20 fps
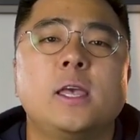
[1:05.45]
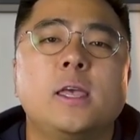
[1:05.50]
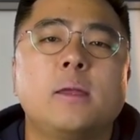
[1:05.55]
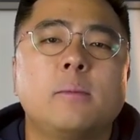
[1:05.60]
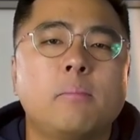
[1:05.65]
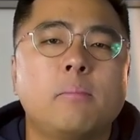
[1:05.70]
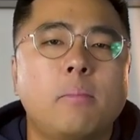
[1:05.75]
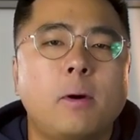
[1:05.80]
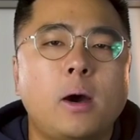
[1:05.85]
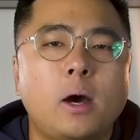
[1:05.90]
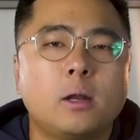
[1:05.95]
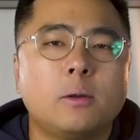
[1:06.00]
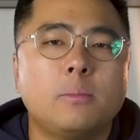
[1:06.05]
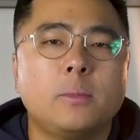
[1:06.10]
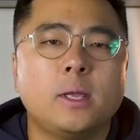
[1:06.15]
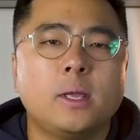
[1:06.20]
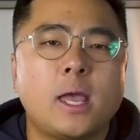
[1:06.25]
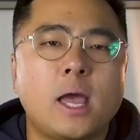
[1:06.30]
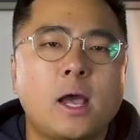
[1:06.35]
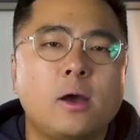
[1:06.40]
and
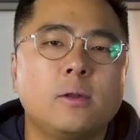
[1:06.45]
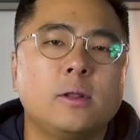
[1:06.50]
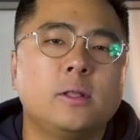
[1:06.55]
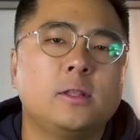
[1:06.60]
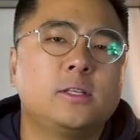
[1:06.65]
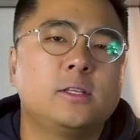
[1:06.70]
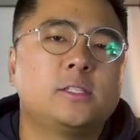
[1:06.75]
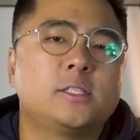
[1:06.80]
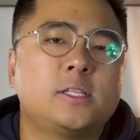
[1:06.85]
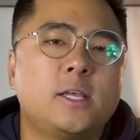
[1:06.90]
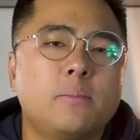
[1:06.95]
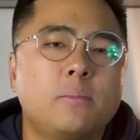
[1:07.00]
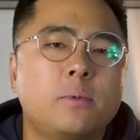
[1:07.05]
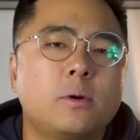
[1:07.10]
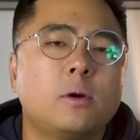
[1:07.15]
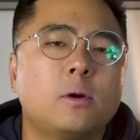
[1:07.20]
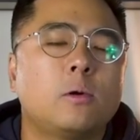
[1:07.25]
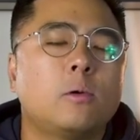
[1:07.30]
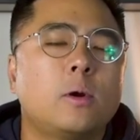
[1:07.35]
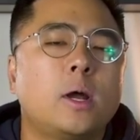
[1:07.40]
bottoming out in
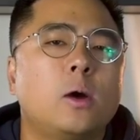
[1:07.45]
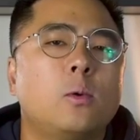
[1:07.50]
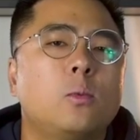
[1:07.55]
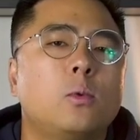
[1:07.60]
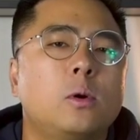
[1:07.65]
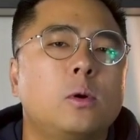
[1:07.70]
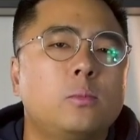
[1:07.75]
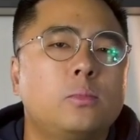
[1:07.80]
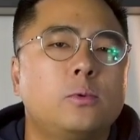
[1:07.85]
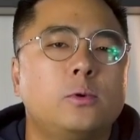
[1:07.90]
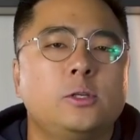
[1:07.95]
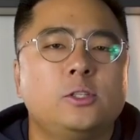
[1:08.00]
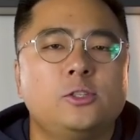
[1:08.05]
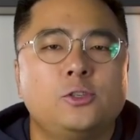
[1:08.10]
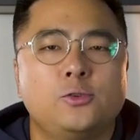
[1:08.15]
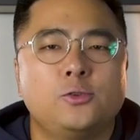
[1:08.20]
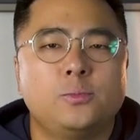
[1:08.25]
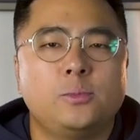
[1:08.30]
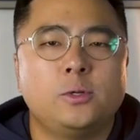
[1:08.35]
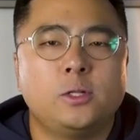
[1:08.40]
December around
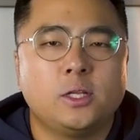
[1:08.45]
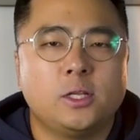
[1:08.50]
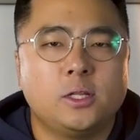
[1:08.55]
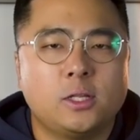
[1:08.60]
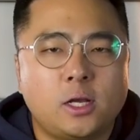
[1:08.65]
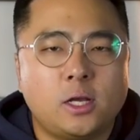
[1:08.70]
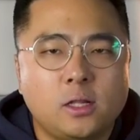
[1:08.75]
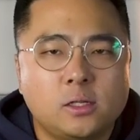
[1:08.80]
$1.2 million.